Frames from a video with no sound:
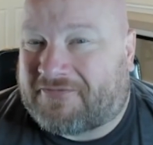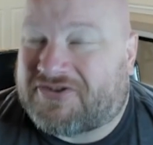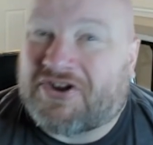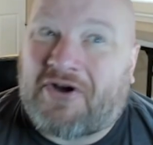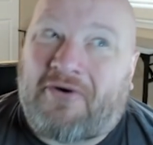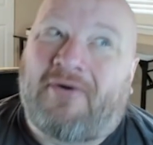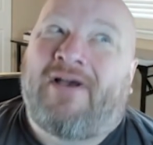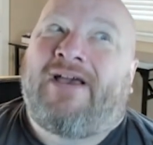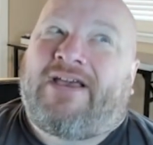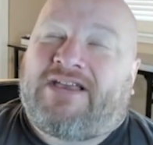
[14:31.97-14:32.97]
So
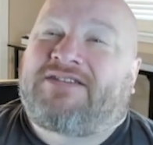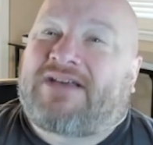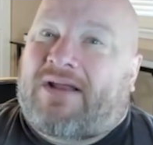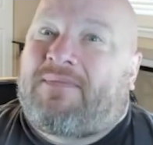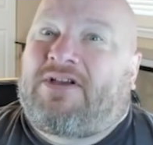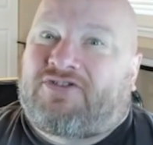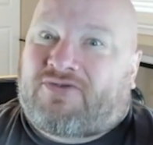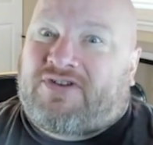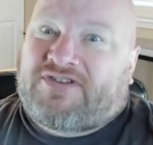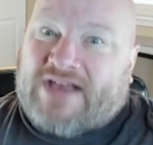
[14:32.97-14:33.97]
he's got to make sure
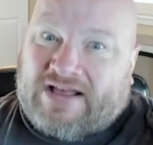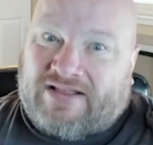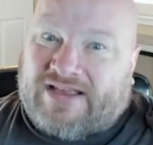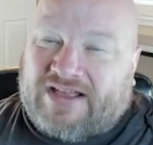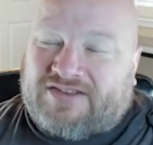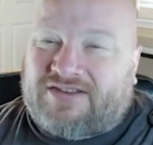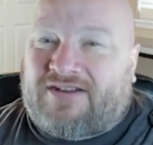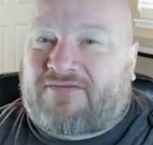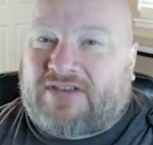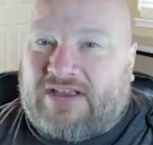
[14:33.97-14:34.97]
he allocates
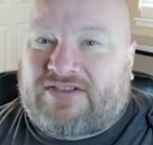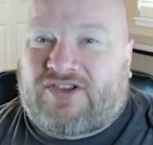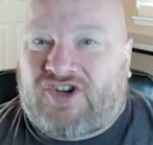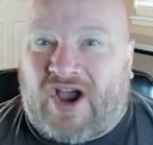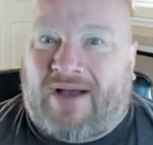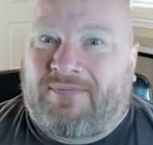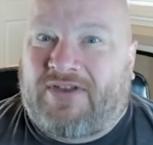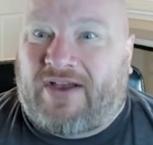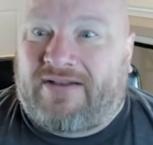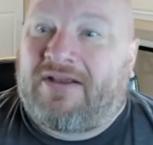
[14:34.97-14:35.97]
enough to get the job
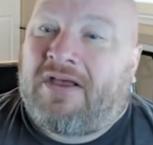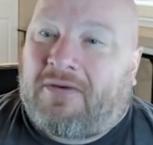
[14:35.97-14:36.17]
done,